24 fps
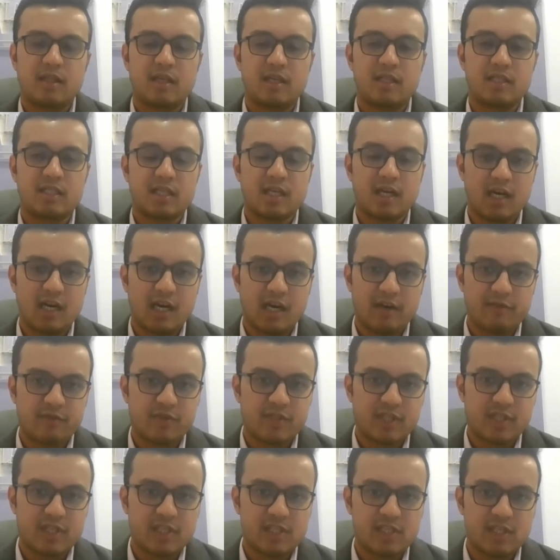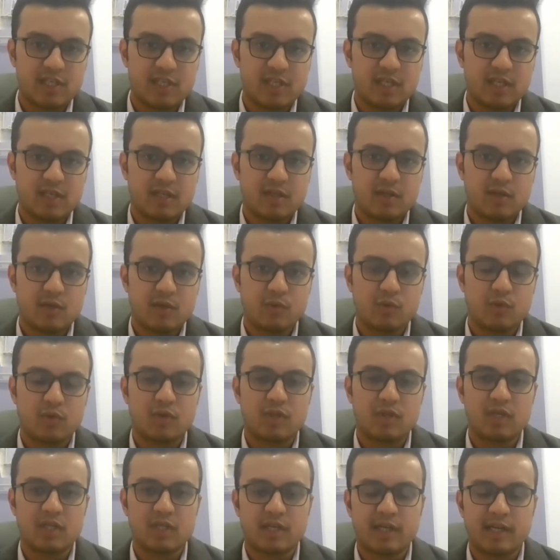there is cleft surgery. You know,
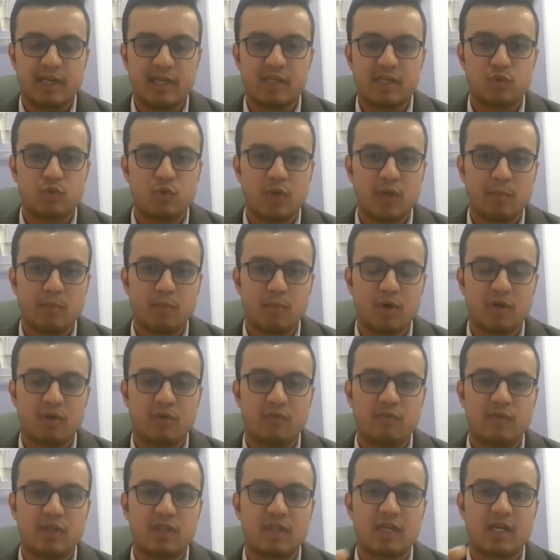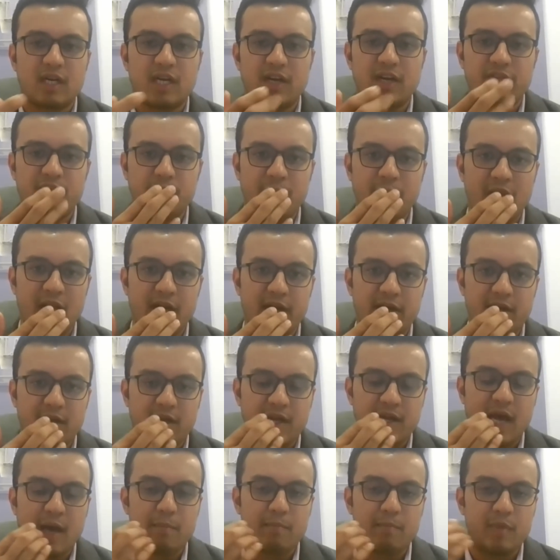the kids who are born with cleft palate, a
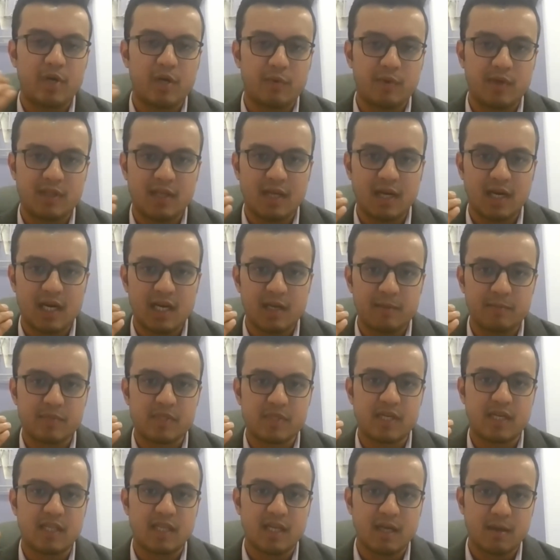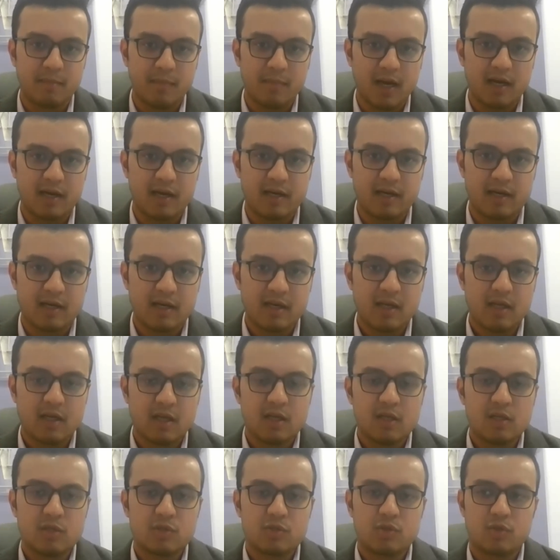gap between their lips and their palate.
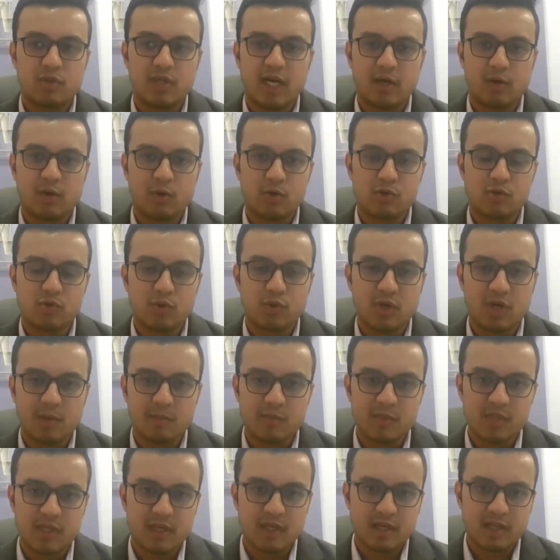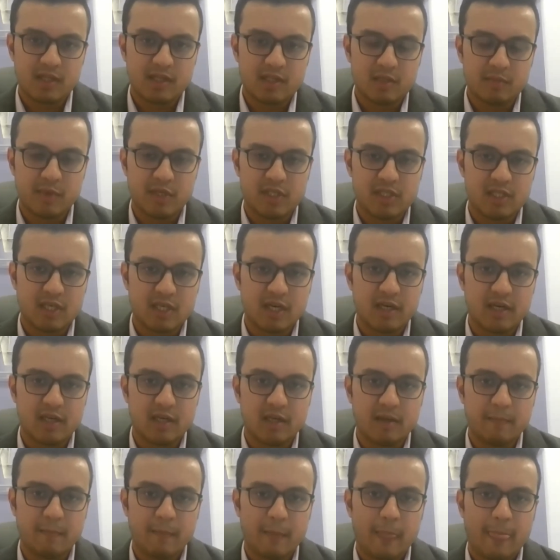So that also comes under this
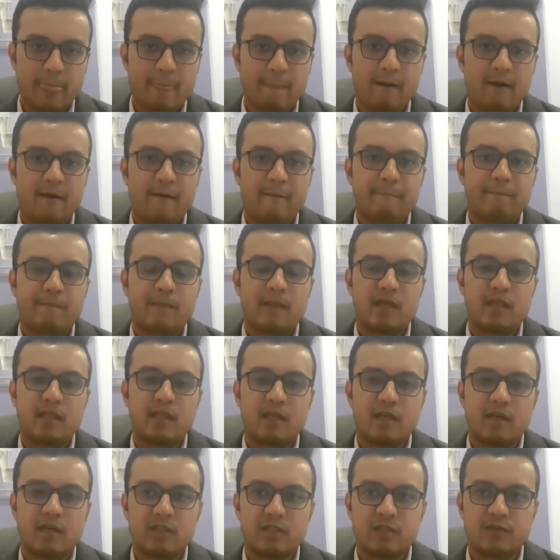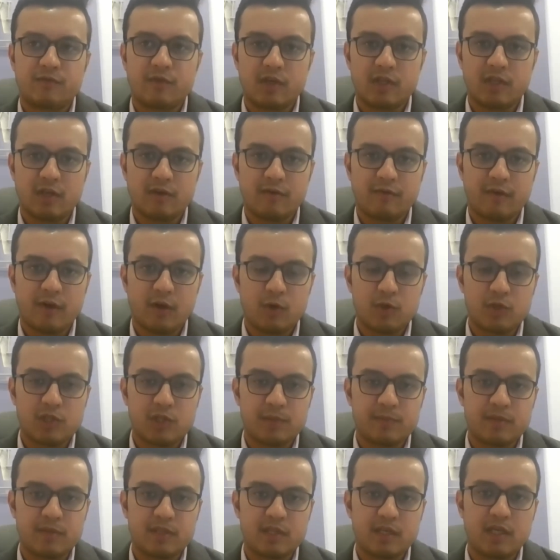specialty. Then there is further
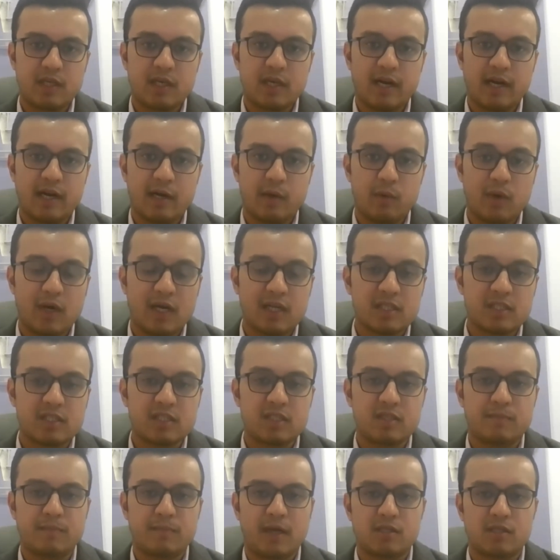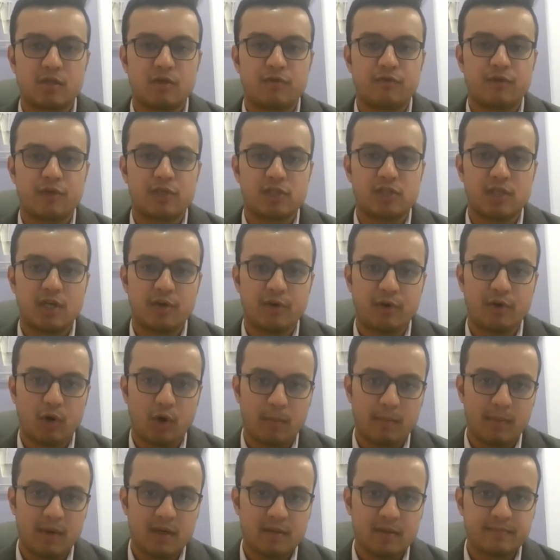fellowships in advanced maxillofacial
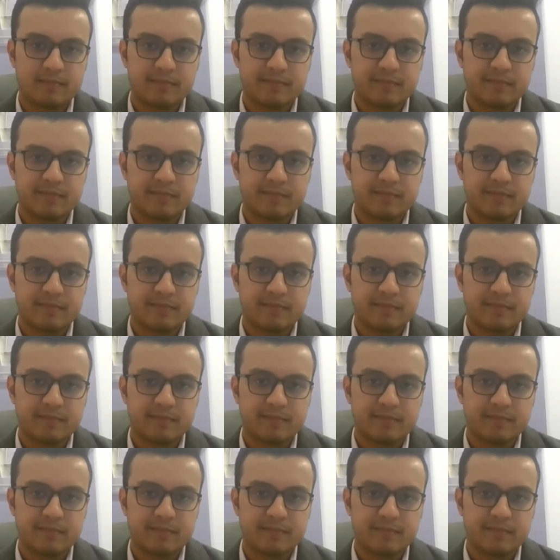trauma.